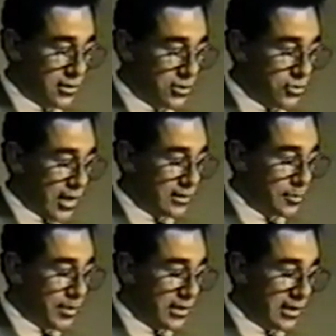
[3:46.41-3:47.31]
trying to
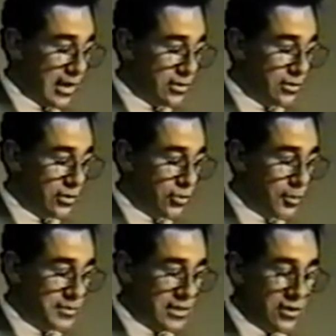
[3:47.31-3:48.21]
bring together the
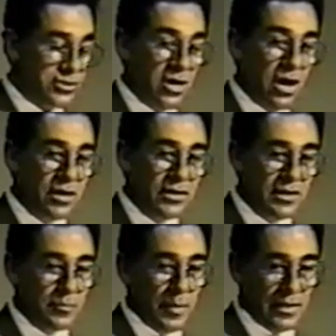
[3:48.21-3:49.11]
groups that are
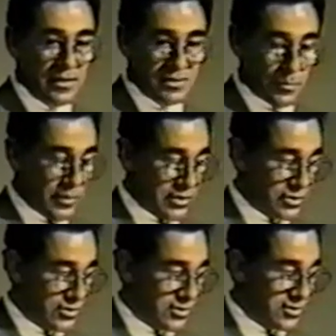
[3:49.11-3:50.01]
targeted by these
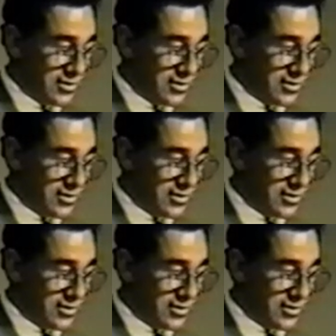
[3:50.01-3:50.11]
oppressions